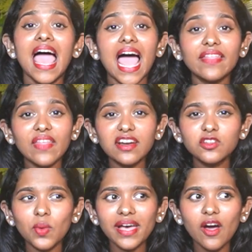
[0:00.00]
And that
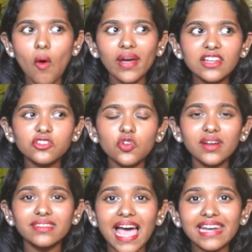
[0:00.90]
is why oil is
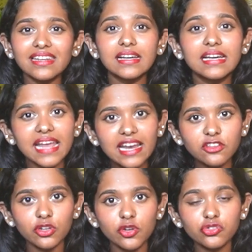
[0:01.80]
not that great
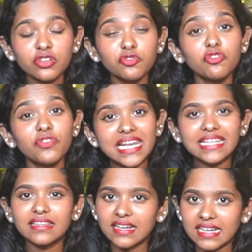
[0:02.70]
solution for
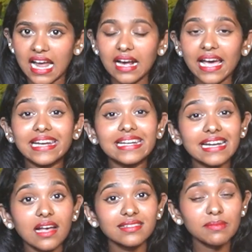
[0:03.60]
filling the crack, and
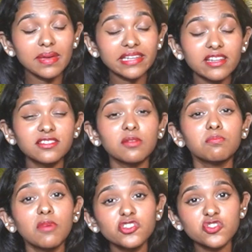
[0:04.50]
glassy materials are
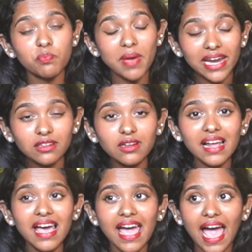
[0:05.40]
much better,
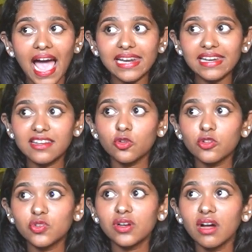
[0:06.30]
and it is
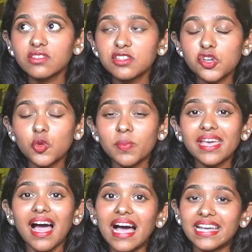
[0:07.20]
also considered to be
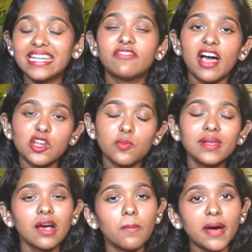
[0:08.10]
highly
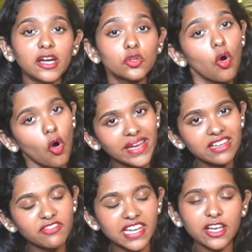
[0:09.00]
valuable compared to oil
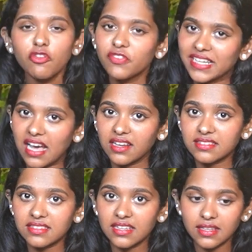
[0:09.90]
filling of cracks.